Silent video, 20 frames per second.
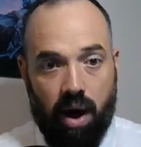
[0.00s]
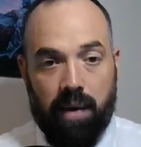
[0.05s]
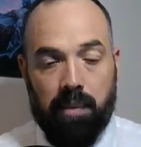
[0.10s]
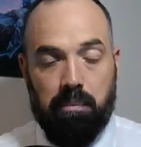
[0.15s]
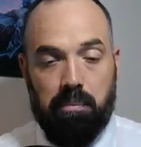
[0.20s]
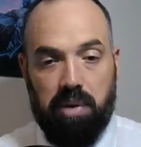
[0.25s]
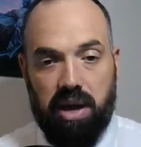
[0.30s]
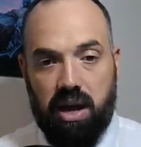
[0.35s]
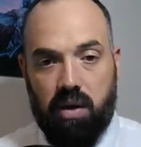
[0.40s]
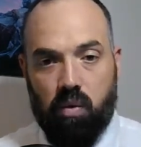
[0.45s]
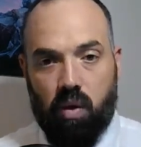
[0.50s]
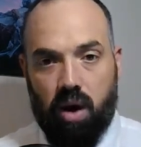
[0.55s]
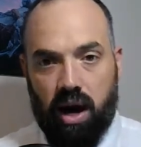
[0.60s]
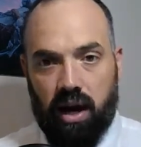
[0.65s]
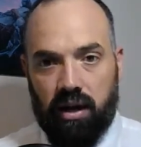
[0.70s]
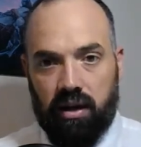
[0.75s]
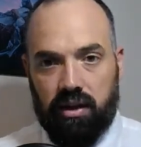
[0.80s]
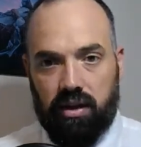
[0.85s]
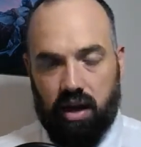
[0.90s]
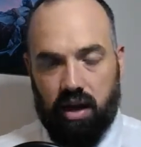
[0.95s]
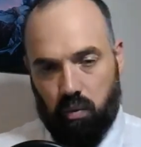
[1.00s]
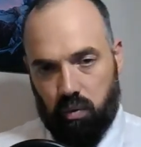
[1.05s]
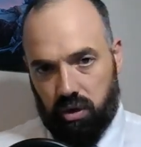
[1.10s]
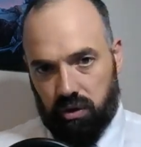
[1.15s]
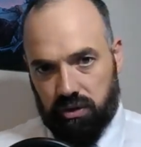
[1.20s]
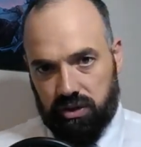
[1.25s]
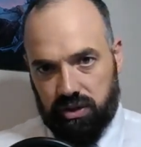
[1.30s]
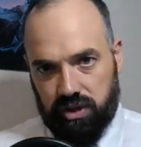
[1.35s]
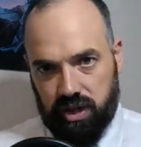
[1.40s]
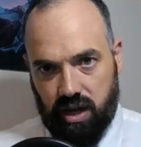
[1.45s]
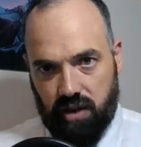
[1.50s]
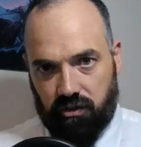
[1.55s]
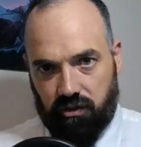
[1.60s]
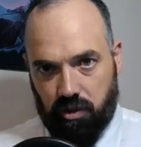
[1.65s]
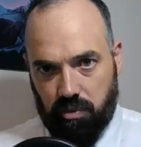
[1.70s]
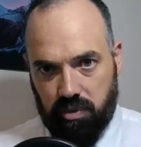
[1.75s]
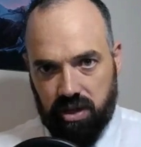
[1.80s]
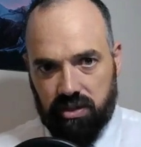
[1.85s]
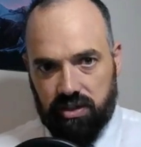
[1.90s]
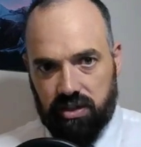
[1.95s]
One big one that we'll see
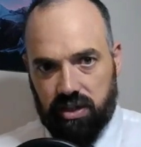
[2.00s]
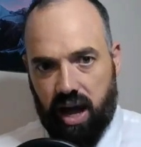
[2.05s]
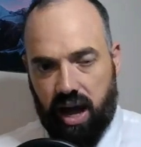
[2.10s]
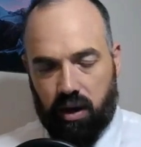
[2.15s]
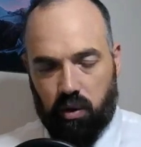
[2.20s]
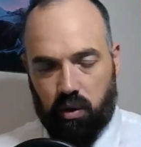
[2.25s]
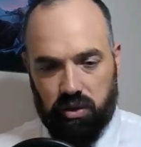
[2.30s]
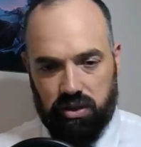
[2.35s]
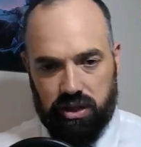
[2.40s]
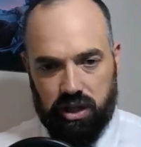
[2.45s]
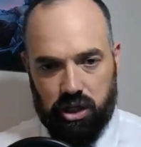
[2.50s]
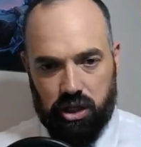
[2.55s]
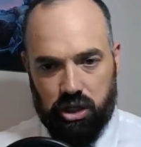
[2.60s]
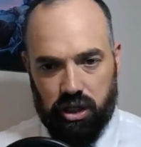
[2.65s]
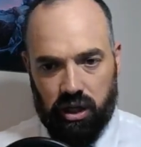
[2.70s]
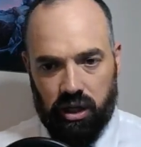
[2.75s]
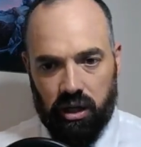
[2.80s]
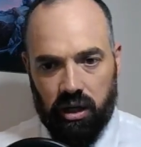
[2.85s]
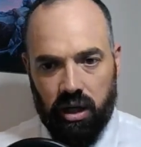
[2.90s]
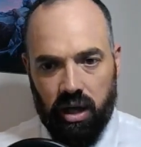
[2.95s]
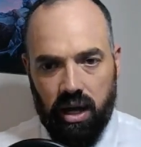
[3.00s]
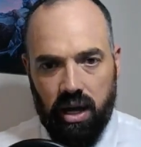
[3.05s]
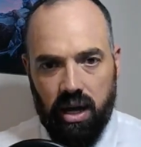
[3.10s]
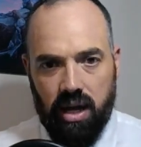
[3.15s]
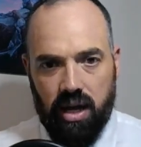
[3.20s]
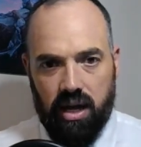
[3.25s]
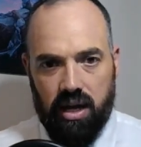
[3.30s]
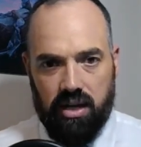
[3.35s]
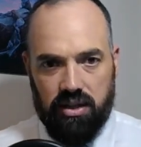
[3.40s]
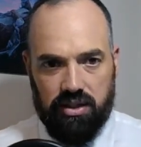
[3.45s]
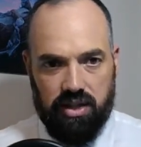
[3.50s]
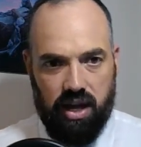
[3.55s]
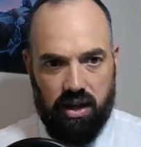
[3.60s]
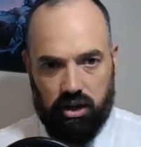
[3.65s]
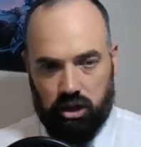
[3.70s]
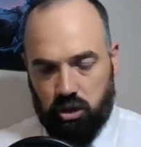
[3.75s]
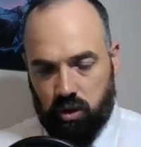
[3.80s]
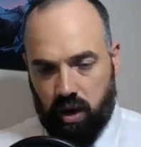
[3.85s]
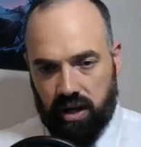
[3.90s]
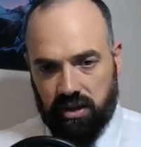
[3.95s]
from this acquisition is
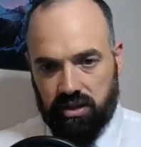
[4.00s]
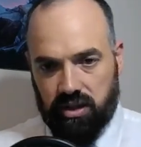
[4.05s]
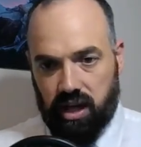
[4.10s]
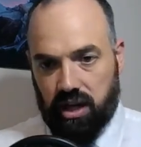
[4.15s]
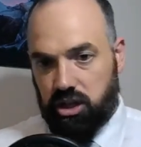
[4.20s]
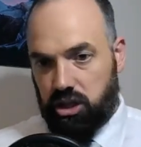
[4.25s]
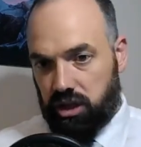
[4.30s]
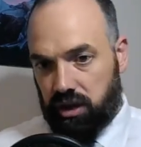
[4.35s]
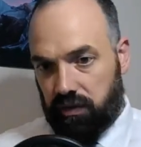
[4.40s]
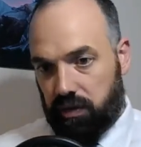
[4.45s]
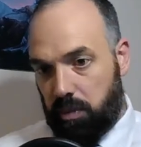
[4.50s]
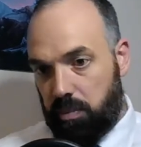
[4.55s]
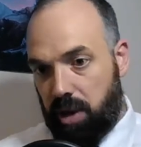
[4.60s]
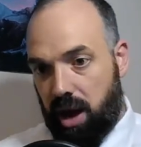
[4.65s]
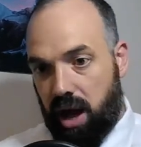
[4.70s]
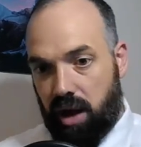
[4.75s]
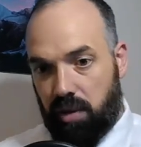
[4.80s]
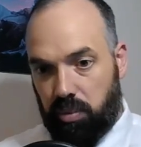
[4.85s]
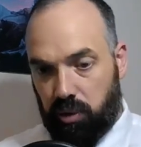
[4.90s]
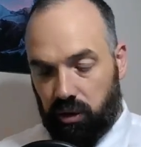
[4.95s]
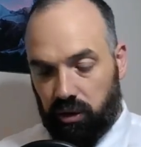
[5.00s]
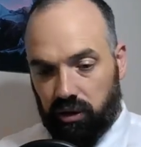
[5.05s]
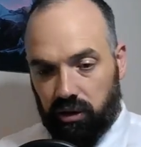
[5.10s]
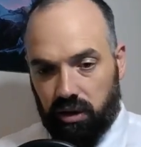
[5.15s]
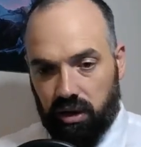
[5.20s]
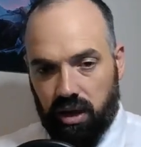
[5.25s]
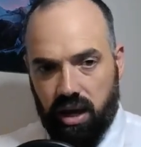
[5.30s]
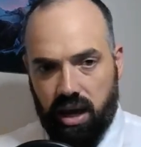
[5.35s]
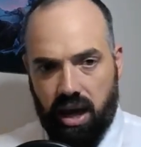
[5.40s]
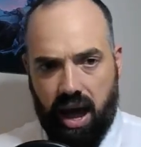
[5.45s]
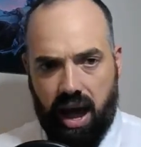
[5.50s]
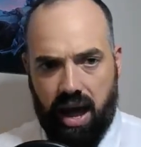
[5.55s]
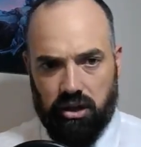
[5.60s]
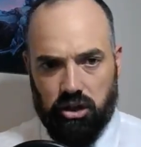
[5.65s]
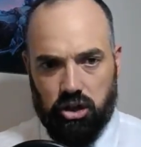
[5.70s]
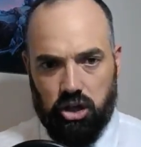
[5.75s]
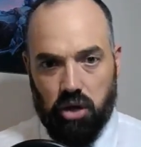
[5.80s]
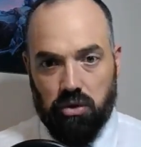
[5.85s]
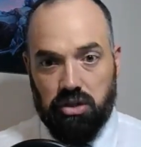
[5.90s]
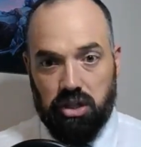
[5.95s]
the translation of the Bible
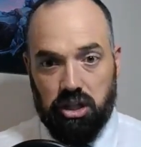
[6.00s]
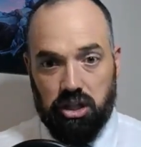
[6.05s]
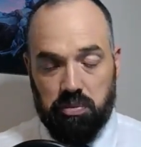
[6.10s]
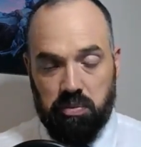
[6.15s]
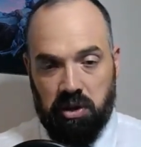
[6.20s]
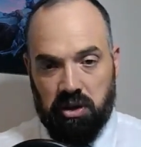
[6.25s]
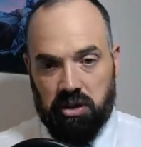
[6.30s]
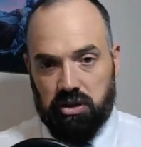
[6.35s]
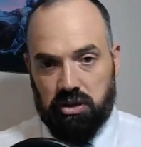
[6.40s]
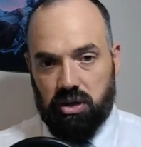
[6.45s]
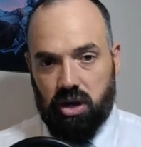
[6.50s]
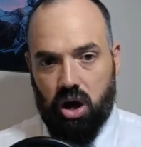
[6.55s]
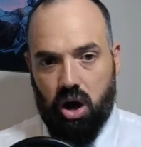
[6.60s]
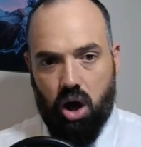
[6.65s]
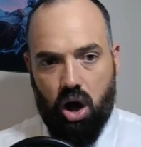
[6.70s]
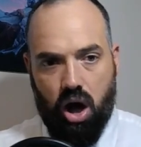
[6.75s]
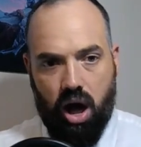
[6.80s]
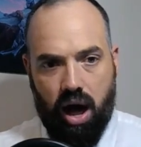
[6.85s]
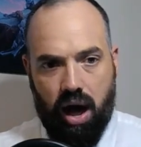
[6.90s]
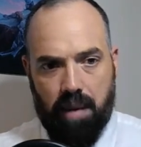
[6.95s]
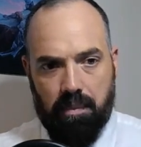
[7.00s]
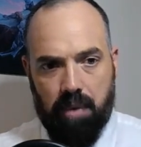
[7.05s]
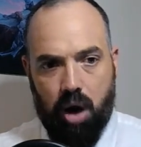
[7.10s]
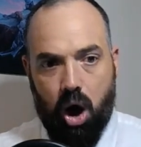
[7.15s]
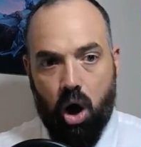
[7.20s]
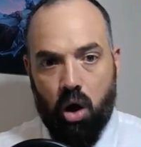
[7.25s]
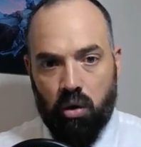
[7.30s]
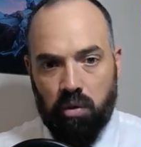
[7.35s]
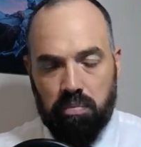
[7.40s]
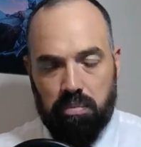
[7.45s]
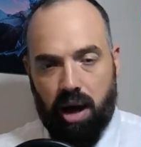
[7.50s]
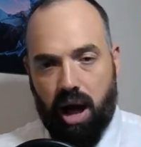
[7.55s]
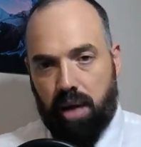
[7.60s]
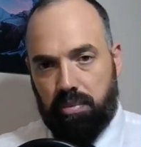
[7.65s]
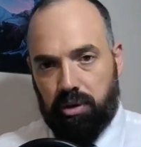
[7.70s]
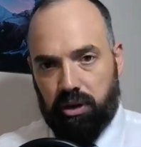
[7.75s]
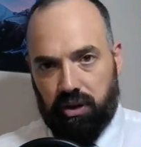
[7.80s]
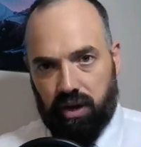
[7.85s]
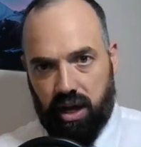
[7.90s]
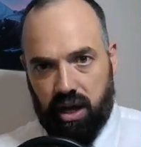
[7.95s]
and Joseph Smith's own
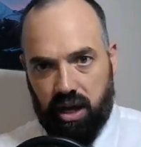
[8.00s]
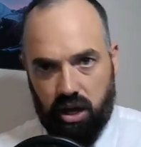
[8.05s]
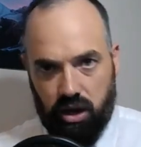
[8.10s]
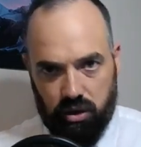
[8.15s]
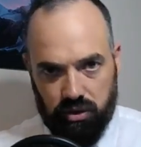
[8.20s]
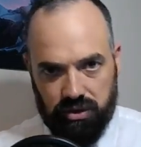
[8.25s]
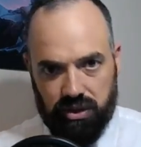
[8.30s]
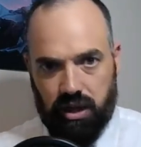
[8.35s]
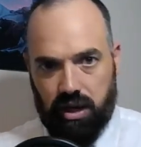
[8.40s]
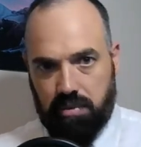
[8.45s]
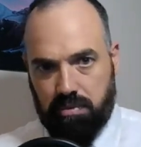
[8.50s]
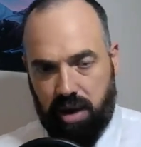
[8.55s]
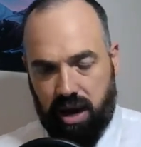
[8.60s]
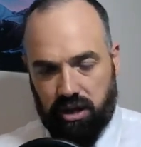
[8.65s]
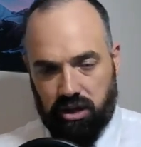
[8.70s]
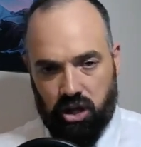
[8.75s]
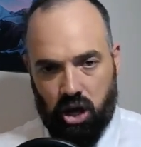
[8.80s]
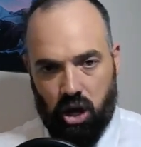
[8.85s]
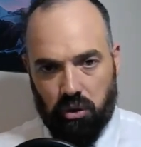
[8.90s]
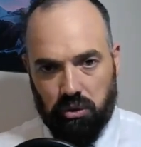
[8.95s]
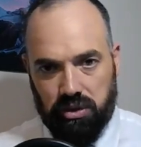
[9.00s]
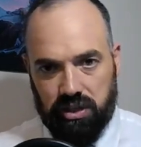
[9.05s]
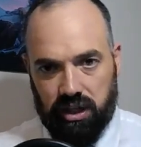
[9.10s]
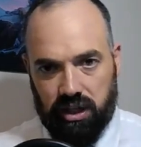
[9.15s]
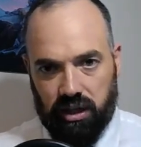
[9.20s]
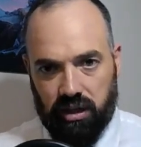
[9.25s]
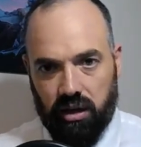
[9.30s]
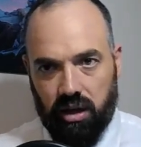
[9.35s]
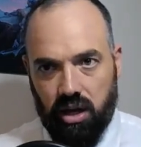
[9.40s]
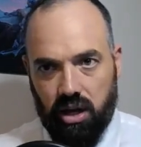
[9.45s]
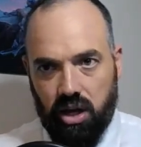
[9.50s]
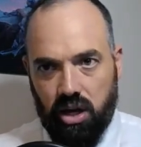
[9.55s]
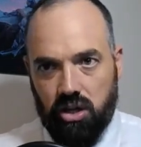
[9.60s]
Bible that he used that he made notes in.